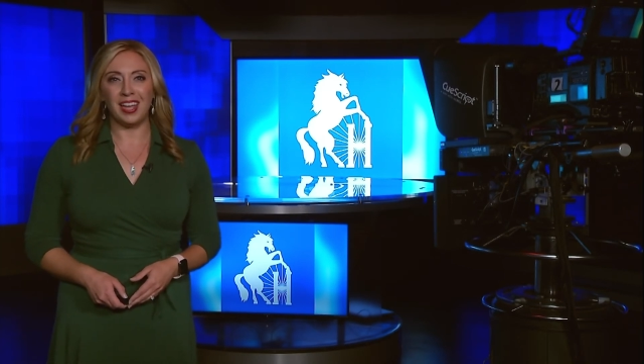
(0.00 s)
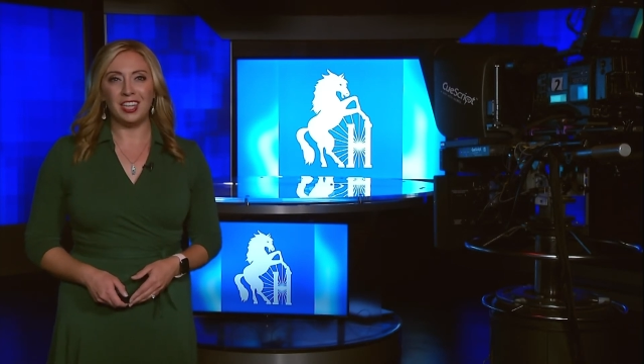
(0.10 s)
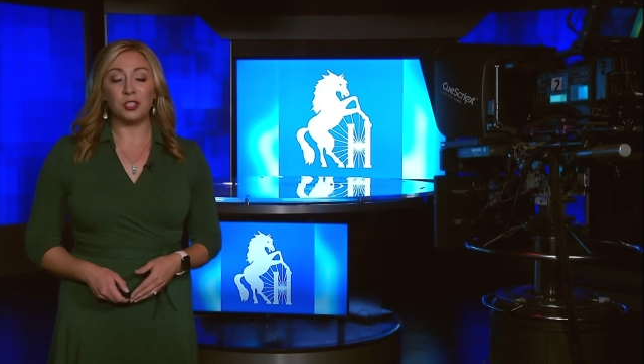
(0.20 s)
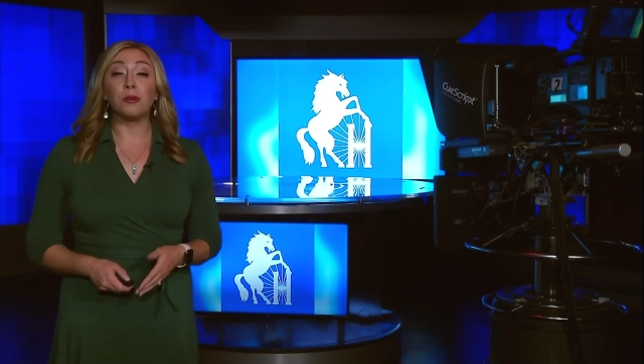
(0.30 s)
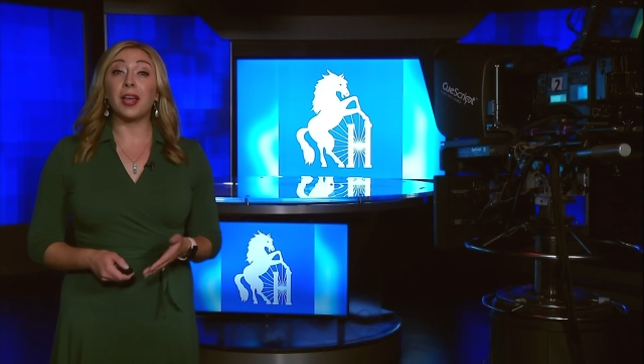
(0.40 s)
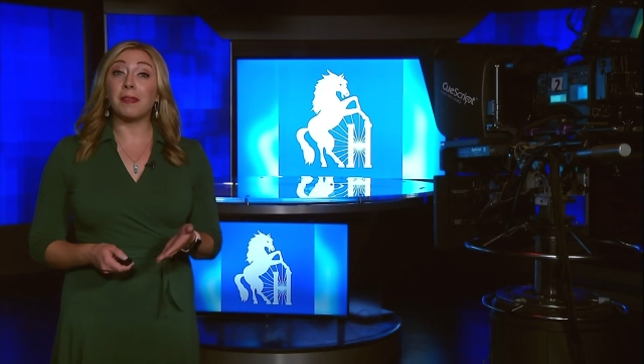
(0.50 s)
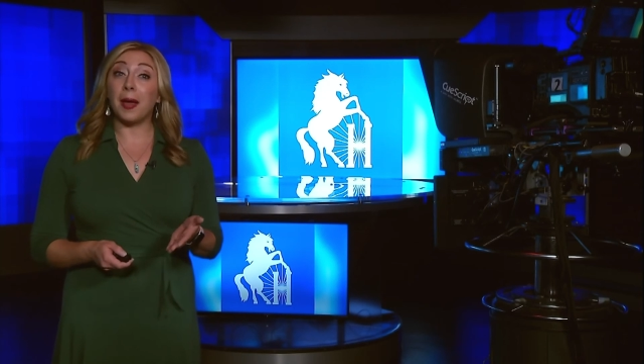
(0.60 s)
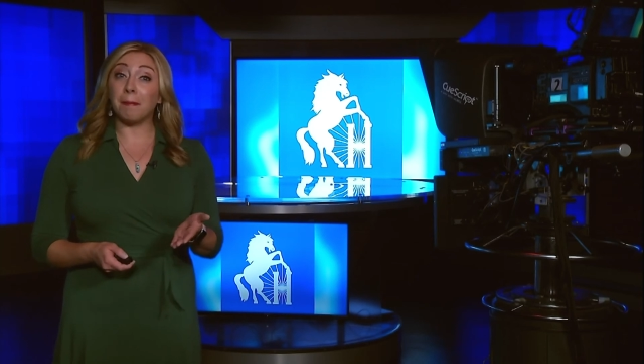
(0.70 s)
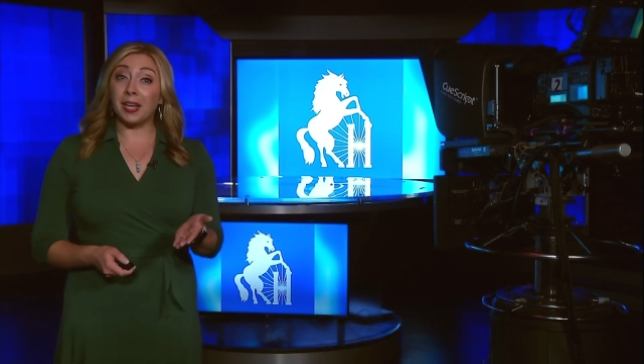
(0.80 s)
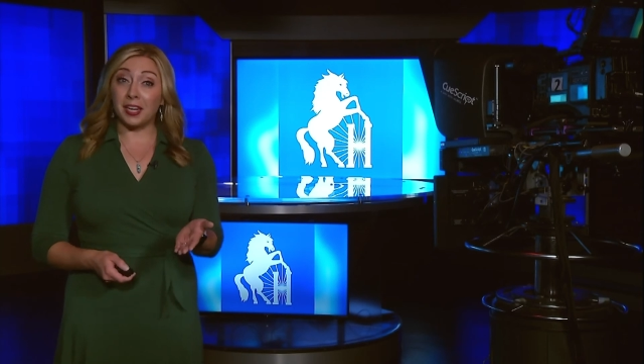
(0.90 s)
So let
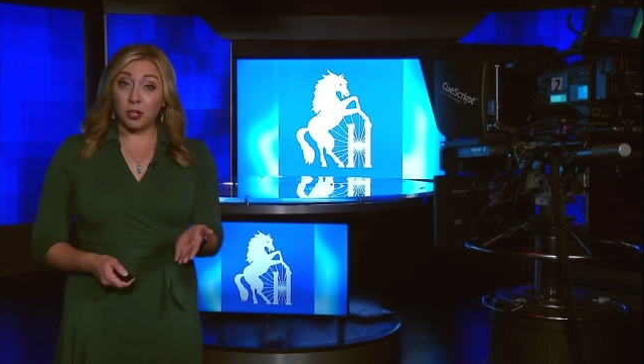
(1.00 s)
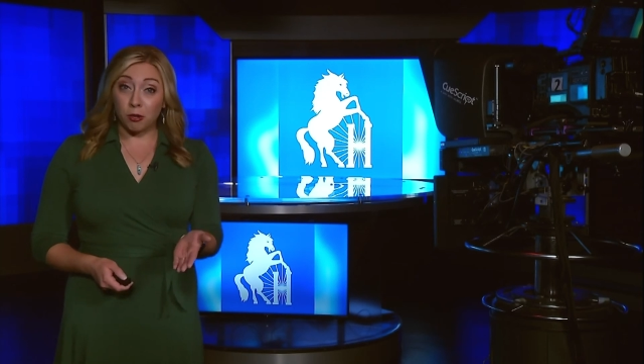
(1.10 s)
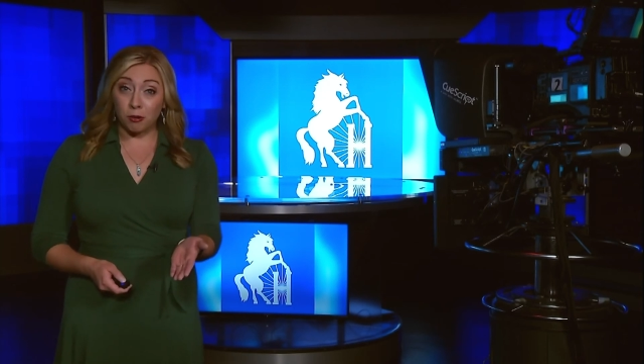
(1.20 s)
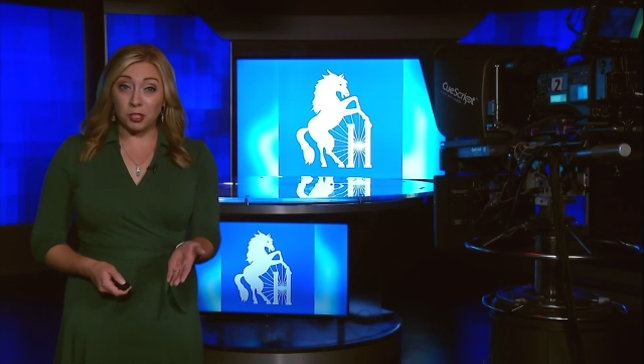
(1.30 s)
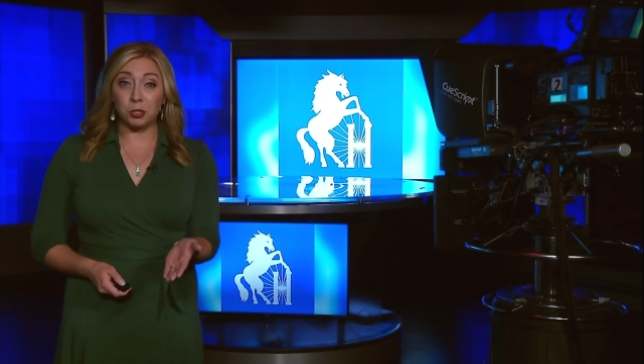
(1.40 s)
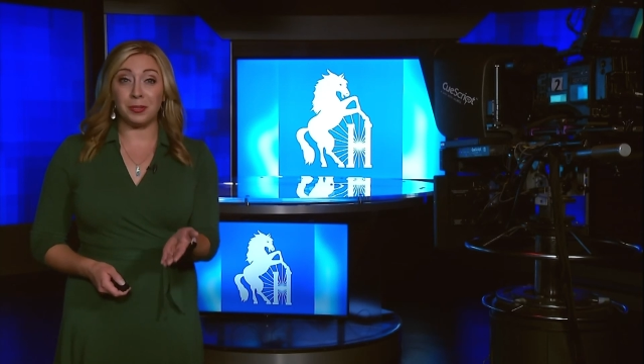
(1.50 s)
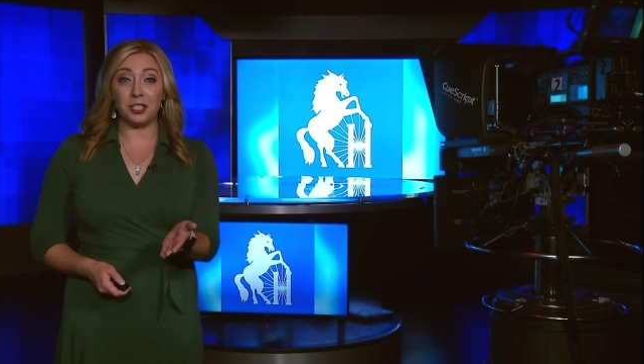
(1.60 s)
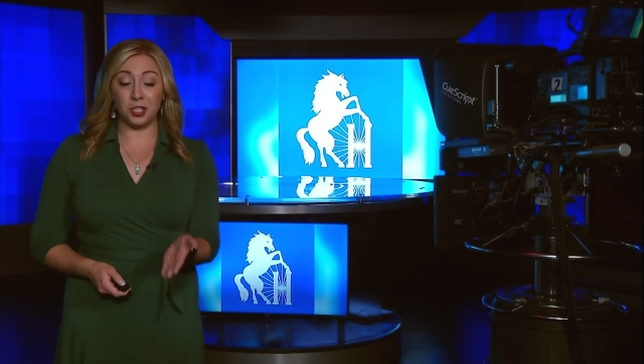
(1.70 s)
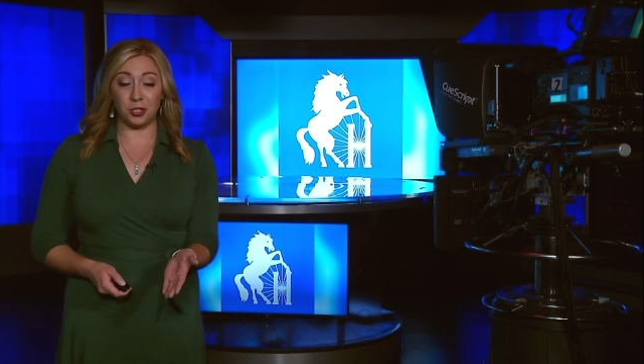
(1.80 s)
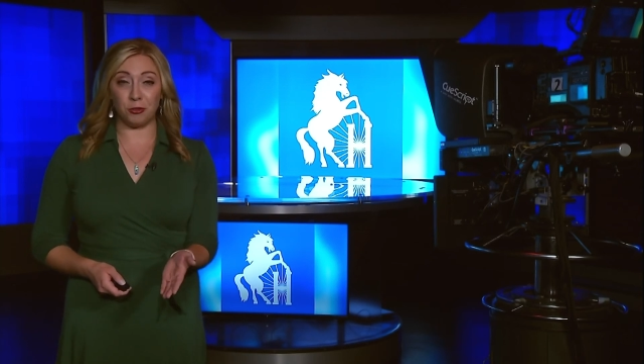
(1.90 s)
that be an encouragement
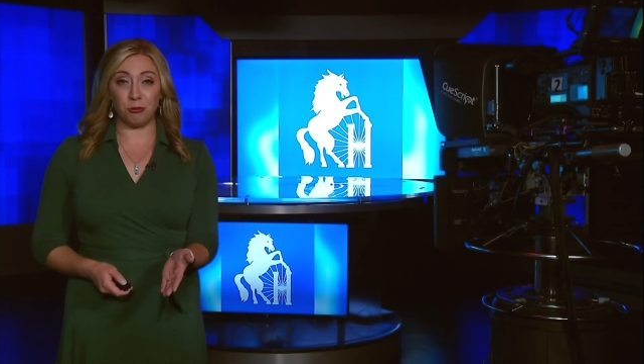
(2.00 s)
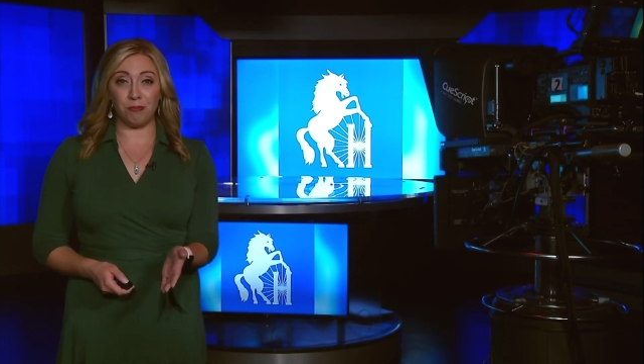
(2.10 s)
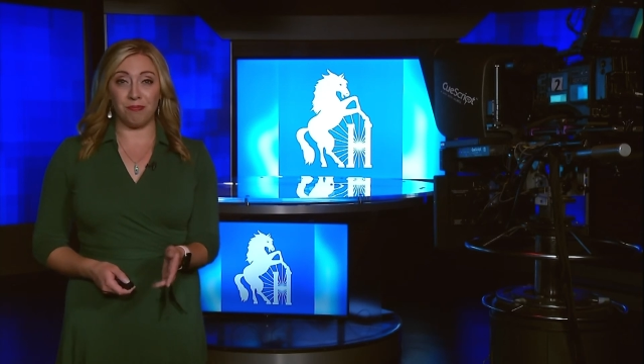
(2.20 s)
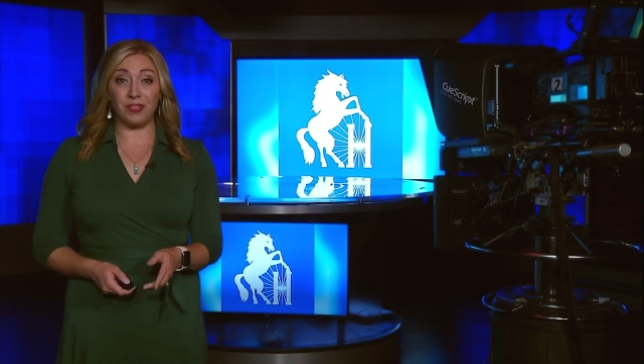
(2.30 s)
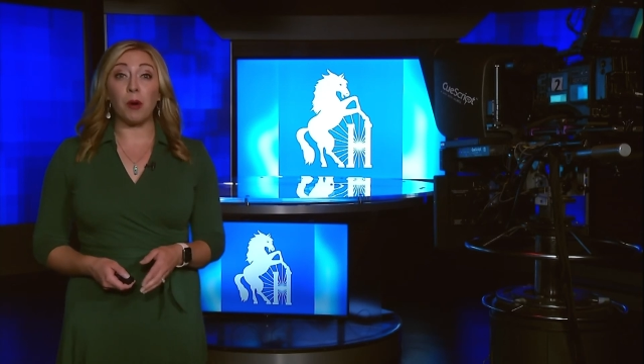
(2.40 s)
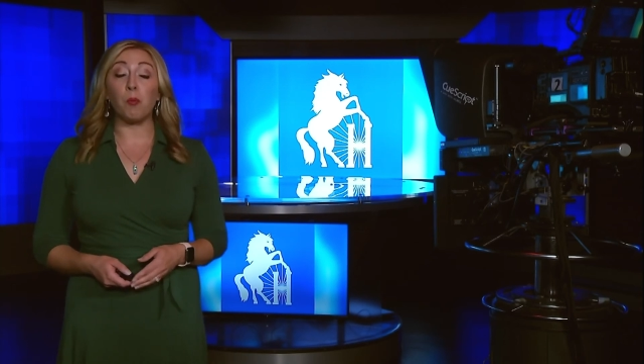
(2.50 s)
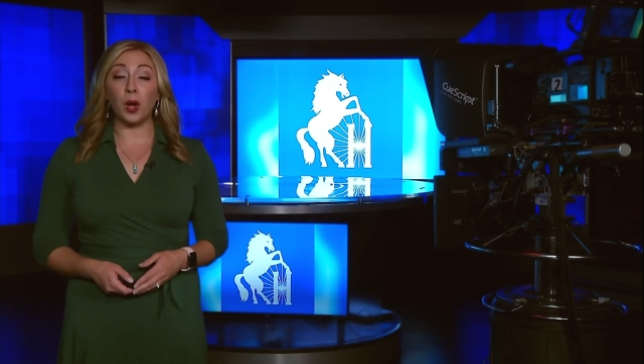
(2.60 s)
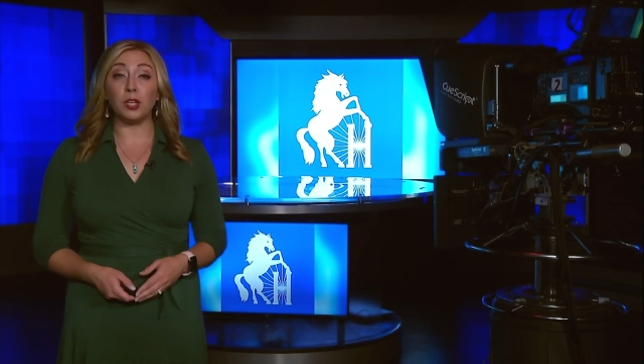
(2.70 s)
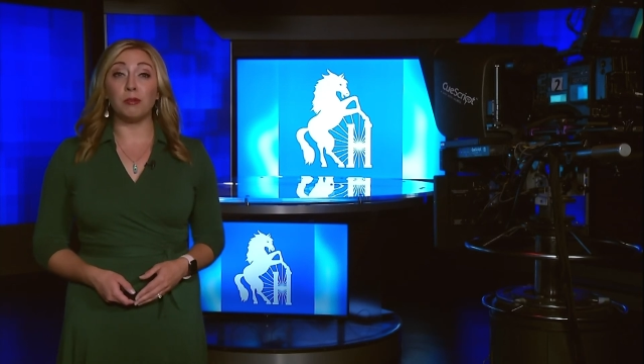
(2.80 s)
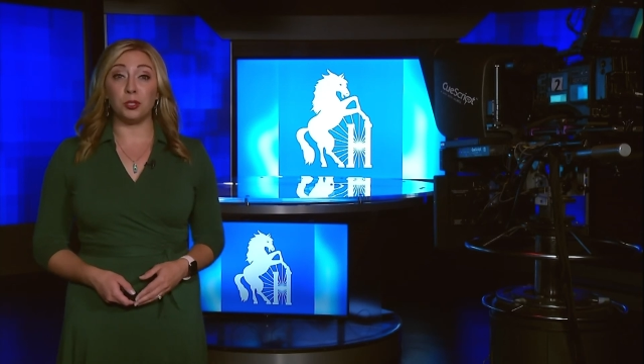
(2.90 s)
to you that
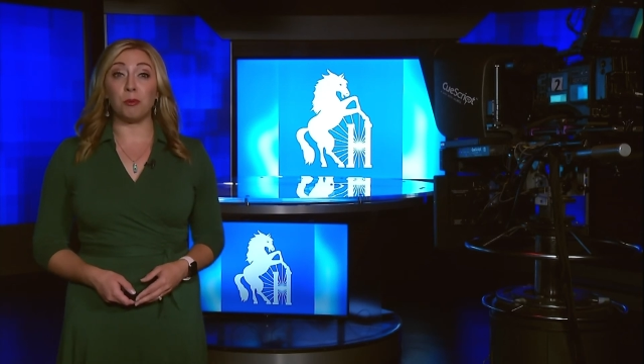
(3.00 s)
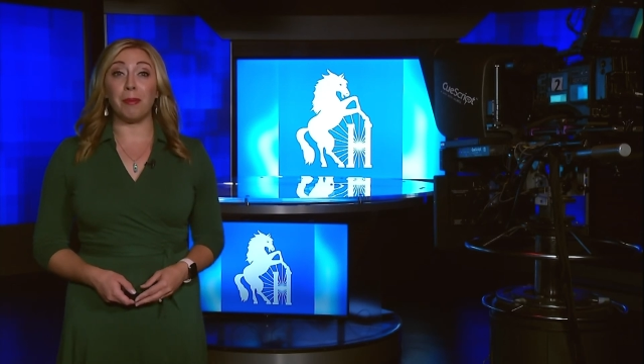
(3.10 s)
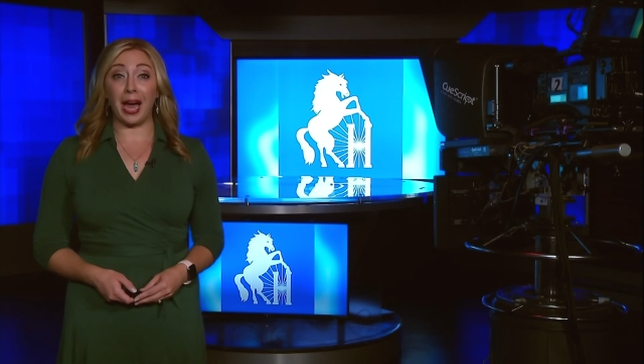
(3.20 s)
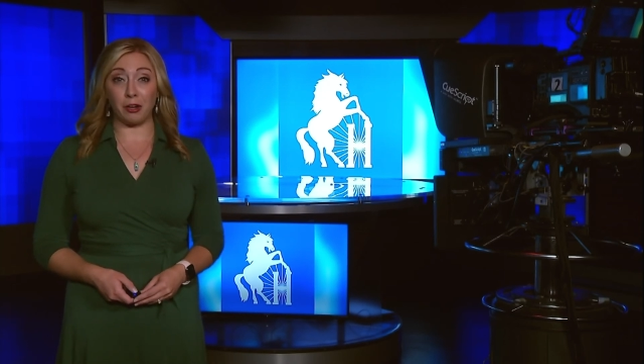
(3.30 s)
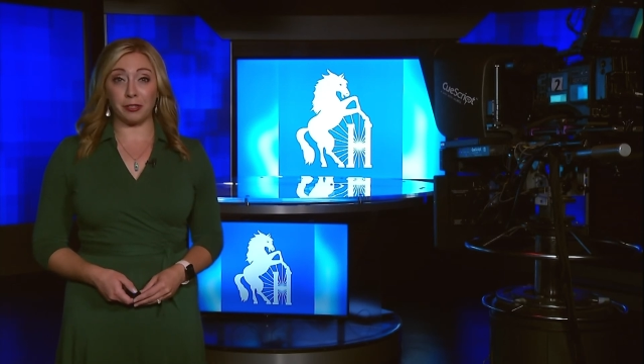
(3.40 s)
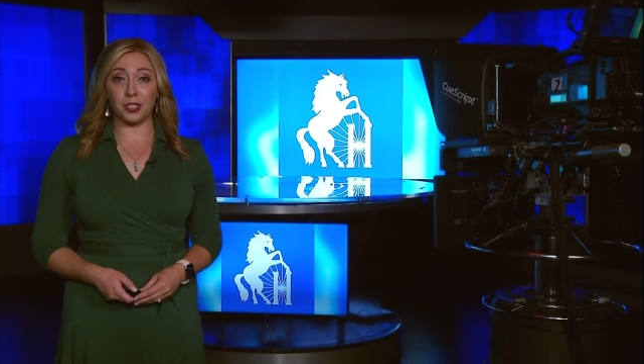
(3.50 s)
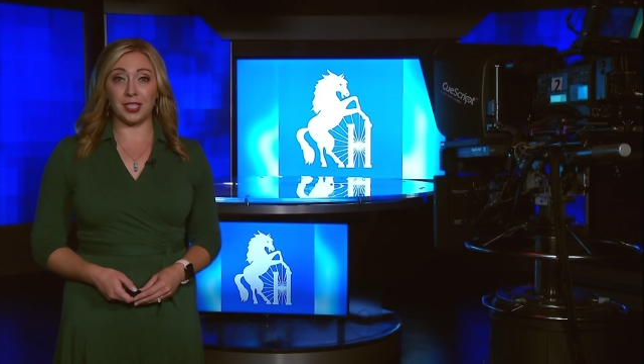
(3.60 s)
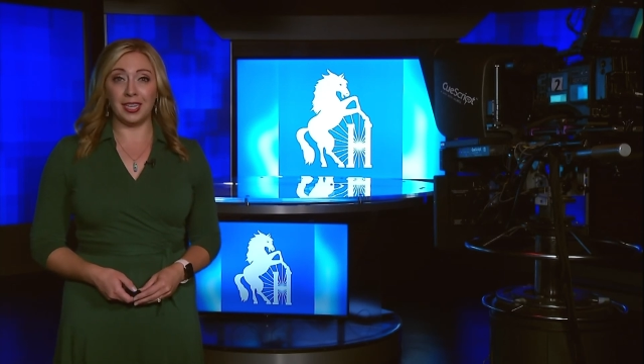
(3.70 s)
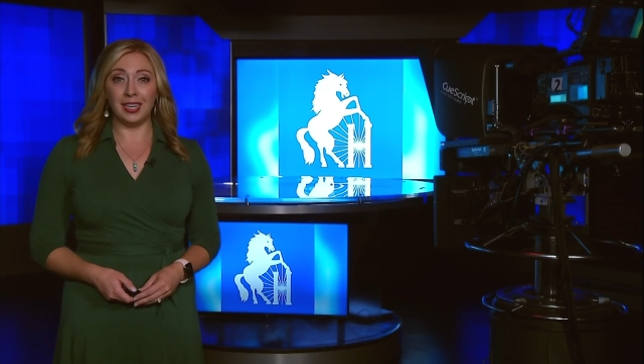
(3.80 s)
what you do matters,